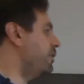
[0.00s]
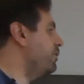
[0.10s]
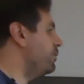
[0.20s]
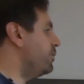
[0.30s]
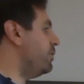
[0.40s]

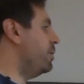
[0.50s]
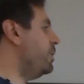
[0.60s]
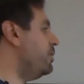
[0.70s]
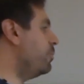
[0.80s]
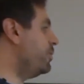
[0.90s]
so the
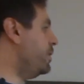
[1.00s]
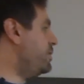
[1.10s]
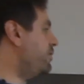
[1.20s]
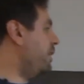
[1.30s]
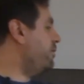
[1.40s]
big observation
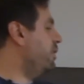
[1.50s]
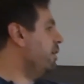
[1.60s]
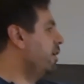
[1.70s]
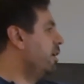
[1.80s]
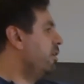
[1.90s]
is
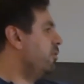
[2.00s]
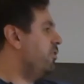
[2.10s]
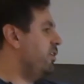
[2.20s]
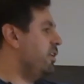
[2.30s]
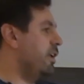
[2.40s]
actually to
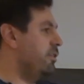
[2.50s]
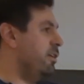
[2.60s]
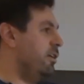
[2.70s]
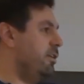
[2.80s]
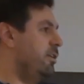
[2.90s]
see that
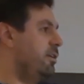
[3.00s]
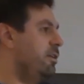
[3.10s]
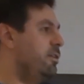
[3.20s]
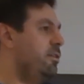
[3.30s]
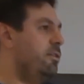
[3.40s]

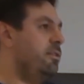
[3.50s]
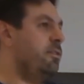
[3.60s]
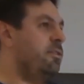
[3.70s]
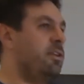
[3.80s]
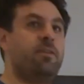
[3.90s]

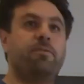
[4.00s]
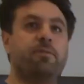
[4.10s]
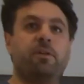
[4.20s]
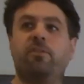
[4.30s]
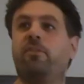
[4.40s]
the
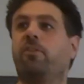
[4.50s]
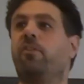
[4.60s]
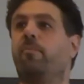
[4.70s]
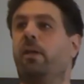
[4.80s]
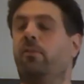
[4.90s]
difference is
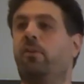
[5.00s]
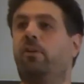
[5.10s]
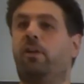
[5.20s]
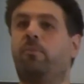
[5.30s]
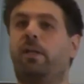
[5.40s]
actually
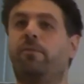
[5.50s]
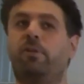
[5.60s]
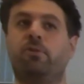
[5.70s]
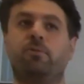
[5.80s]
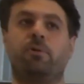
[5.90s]
maintained. Yeah? Whenever
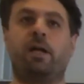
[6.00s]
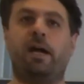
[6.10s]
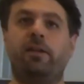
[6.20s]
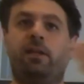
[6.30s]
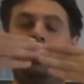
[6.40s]
you
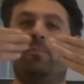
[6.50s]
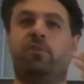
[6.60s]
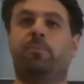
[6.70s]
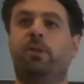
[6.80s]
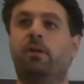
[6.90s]
collide A plus
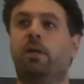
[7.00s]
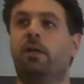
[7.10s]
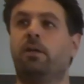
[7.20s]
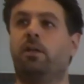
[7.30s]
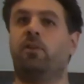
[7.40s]
B,
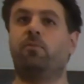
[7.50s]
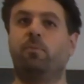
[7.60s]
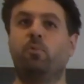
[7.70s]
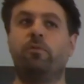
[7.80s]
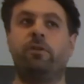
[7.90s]
it's
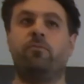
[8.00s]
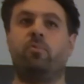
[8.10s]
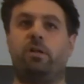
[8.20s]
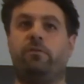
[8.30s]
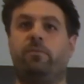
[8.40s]
removing
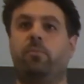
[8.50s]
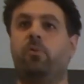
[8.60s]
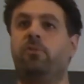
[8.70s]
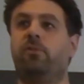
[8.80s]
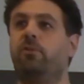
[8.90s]
1 from
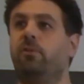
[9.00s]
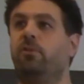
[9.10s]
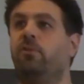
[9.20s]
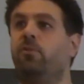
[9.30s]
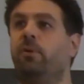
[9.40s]
both.
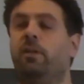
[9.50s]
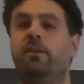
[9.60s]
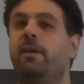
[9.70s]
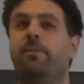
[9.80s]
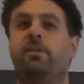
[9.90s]
So it
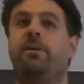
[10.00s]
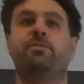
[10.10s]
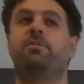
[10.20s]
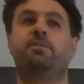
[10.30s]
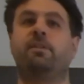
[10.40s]
never
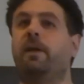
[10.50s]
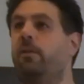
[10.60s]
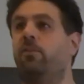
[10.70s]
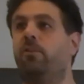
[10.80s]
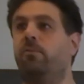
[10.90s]
touches the
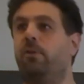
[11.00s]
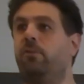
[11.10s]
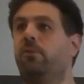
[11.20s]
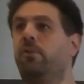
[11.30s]
delta, right?